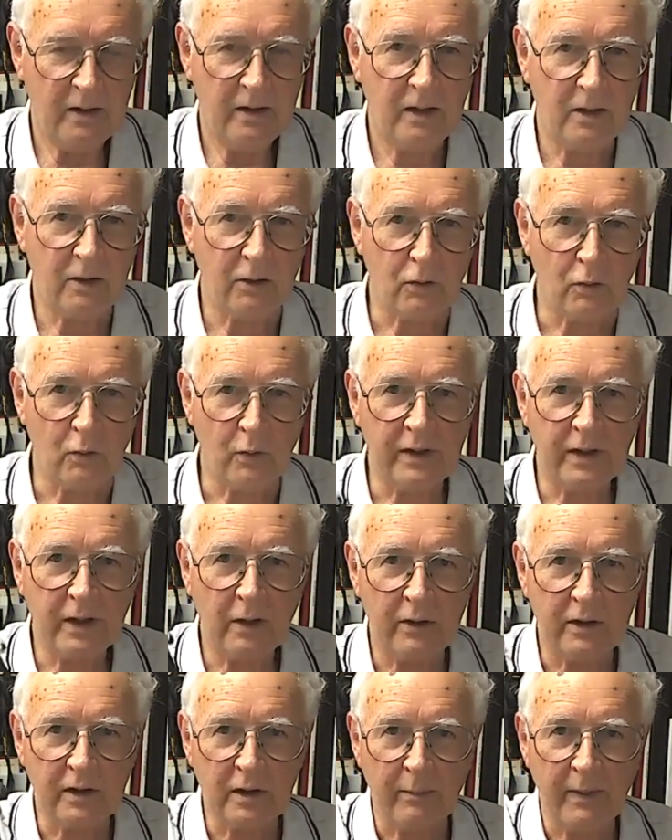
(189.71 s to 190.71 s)
a little
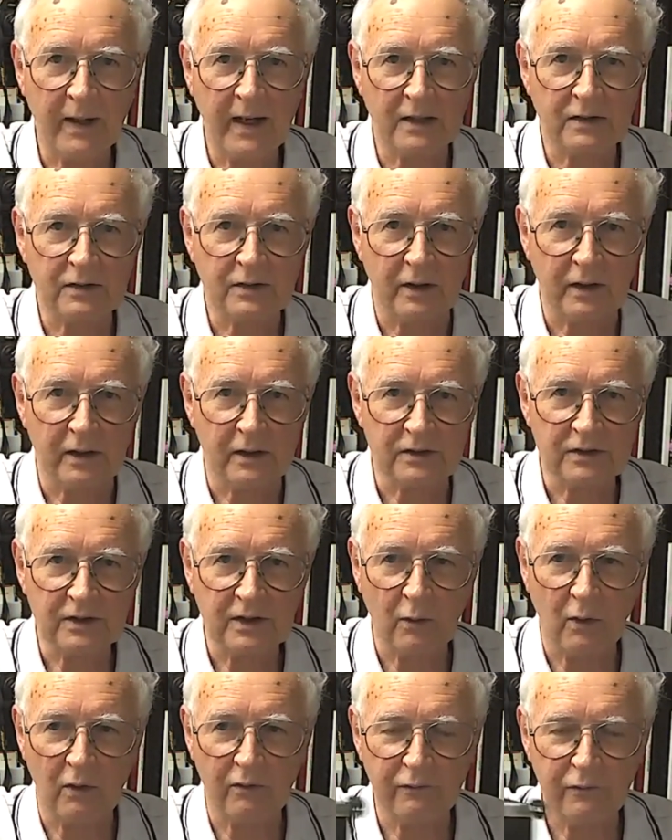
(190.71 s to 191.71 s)
window in the back so you can
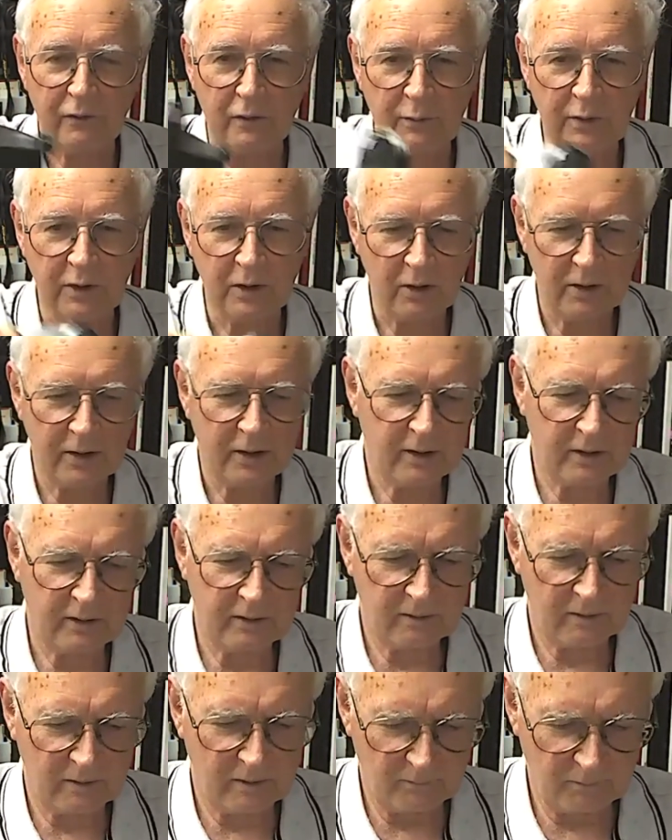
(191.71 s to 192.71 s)
see what film you got in it,
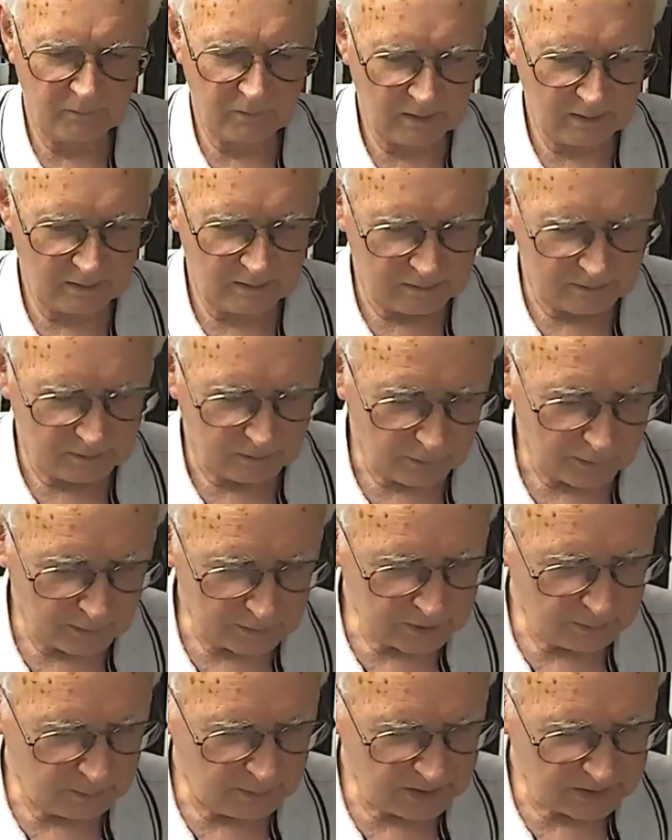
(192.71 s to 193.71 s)
although
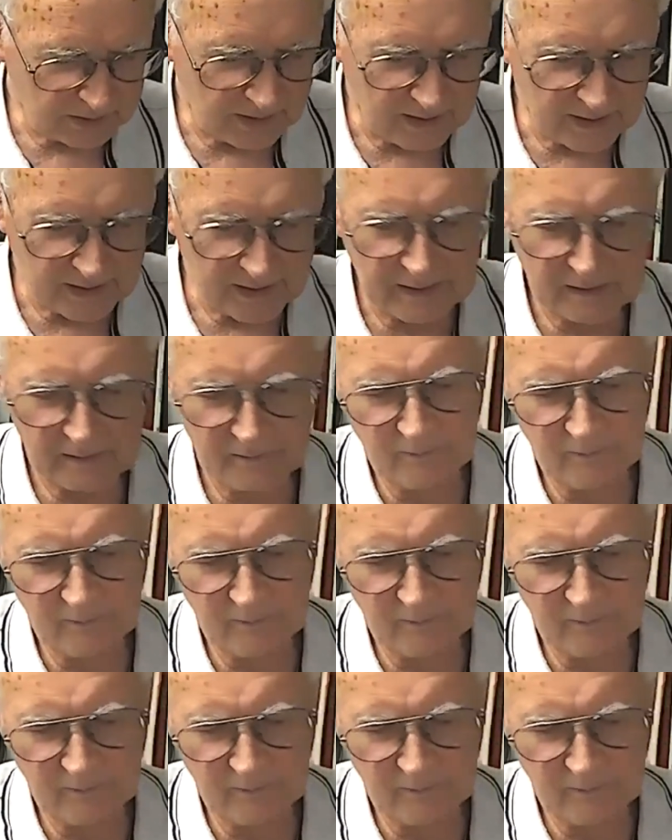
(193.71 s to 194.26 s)
it's a bit dark.